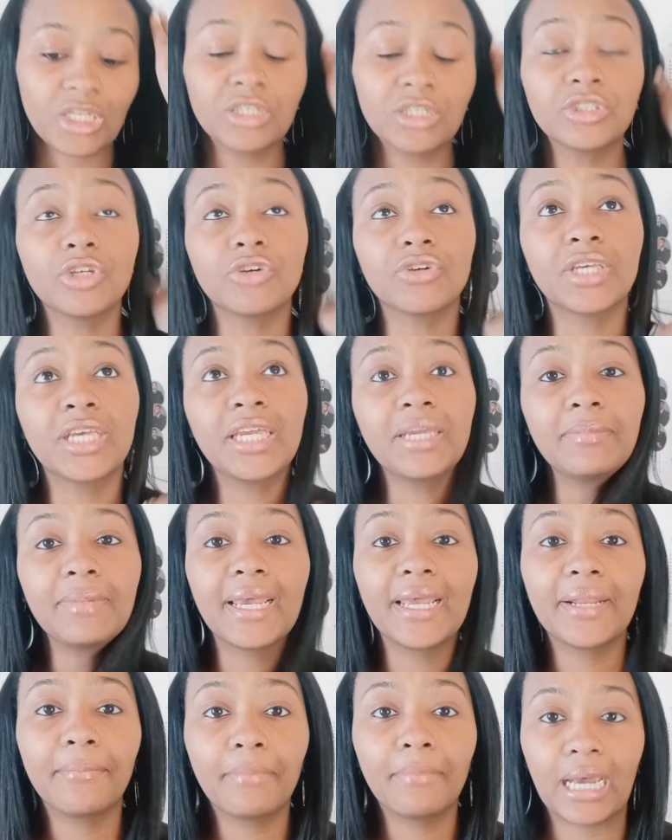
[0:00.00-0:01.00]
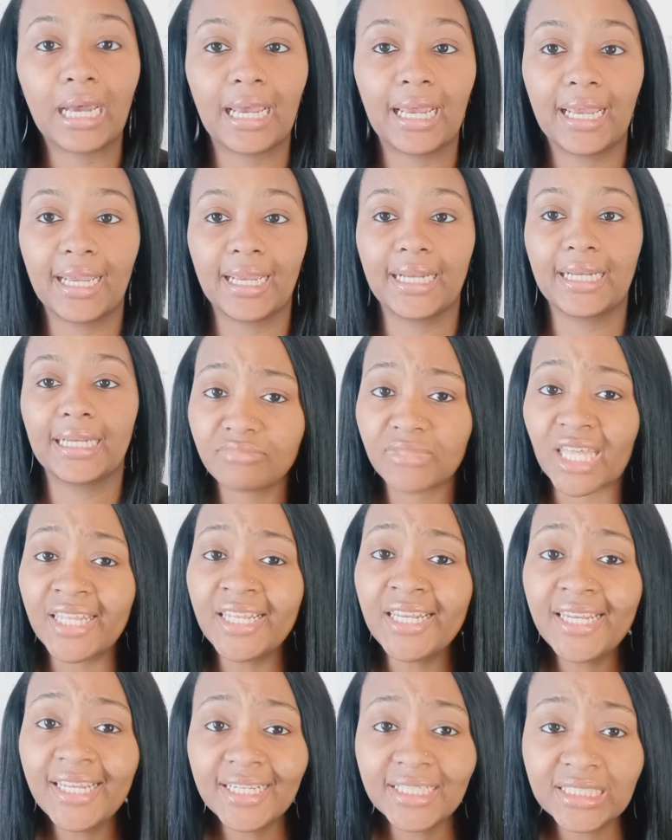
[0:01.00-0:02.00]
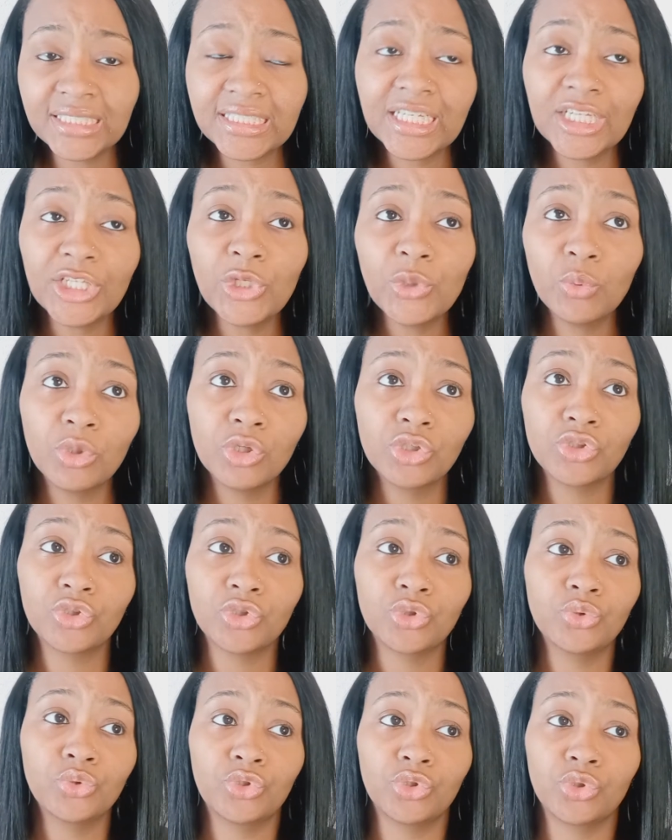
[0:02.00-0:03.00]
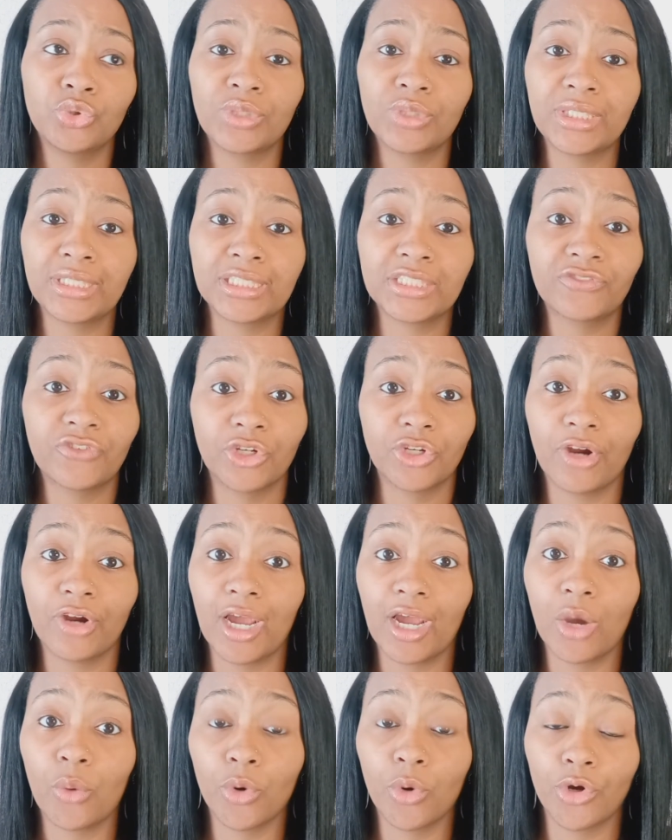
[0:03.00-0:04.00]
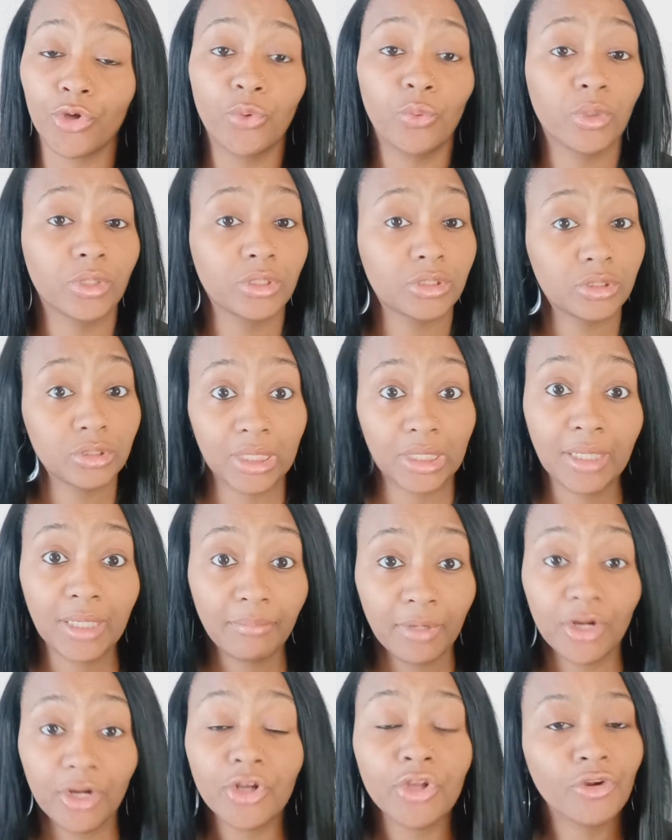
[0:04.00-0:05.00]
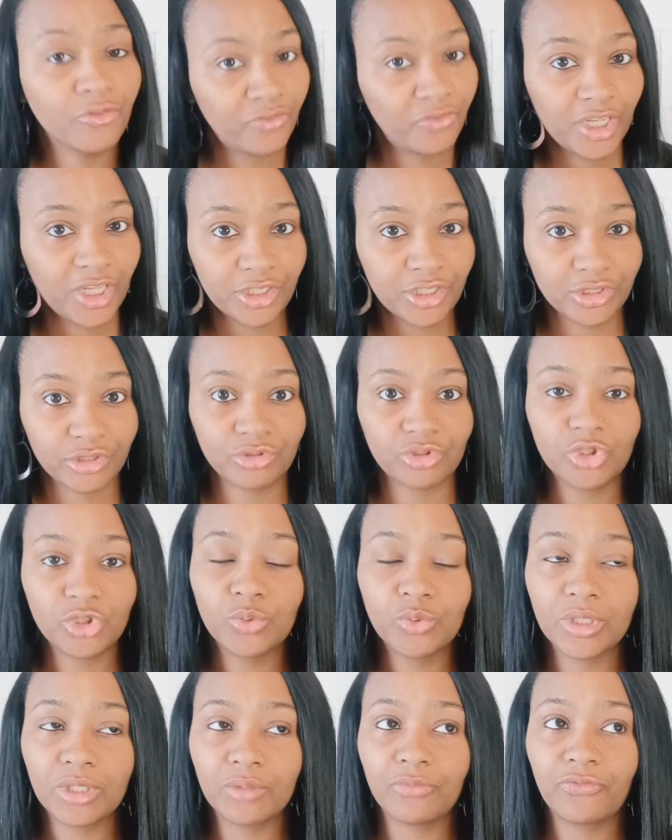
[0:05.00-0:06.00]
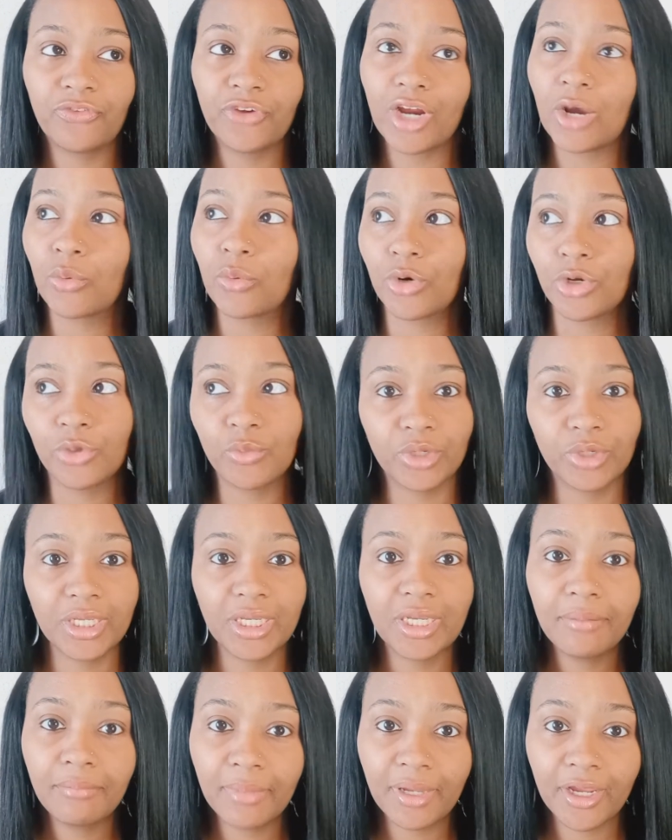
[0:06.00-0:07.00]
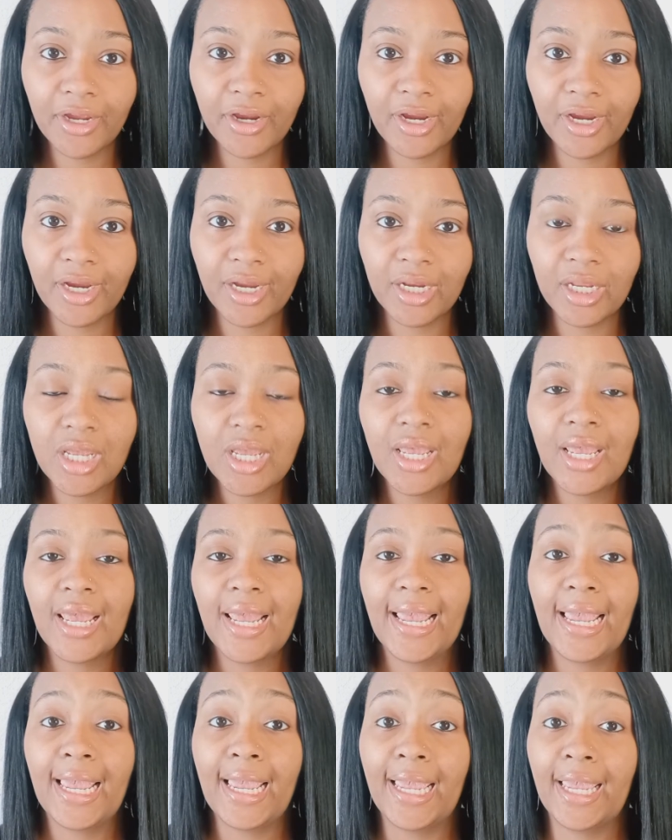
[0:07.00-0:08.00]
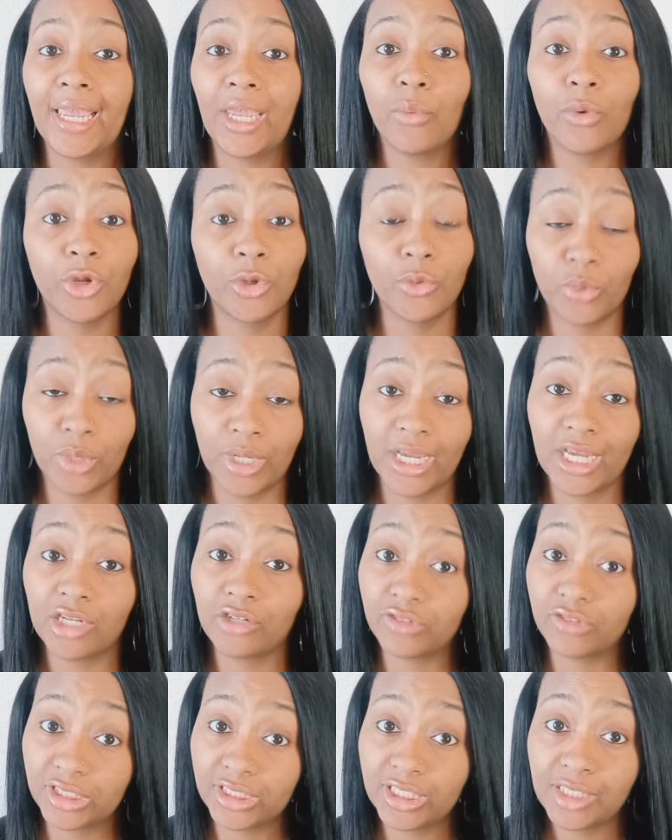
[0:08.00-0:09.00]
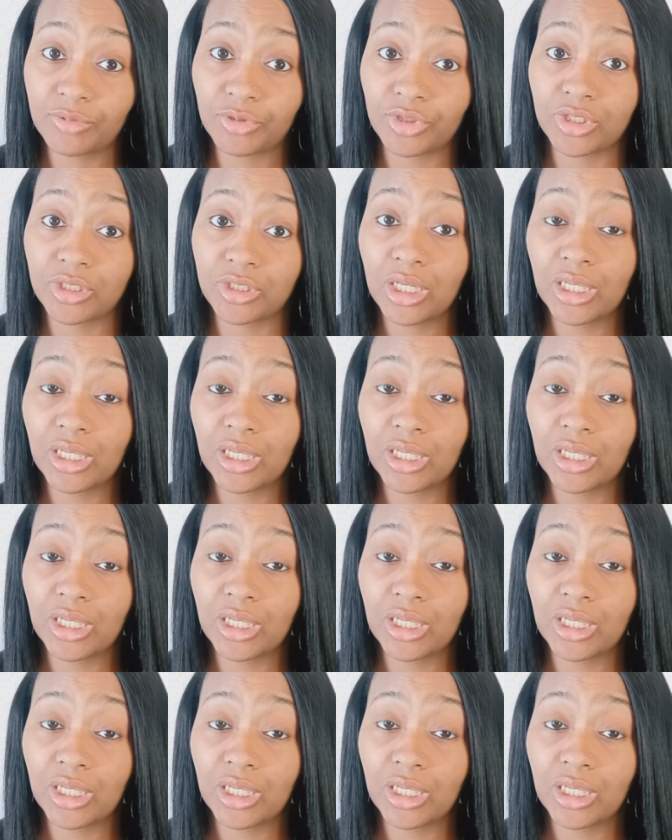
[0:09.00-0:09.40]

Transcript: So keep that in mind. The next thing you want to do is figure out where you want to get married, your venues. You want to figure out where you want to get married and where you want to have your reception.